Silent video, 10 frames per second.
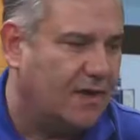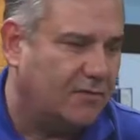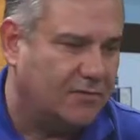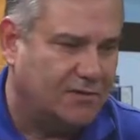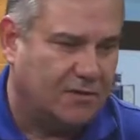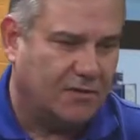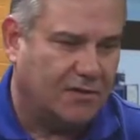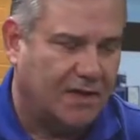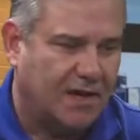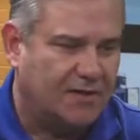it was the
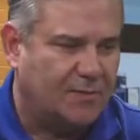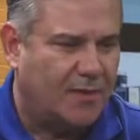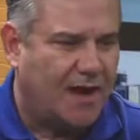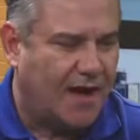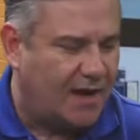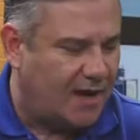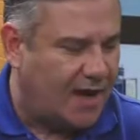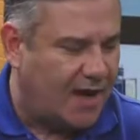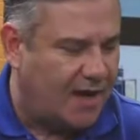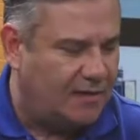early eighties, but had I
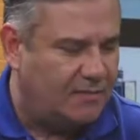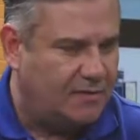had...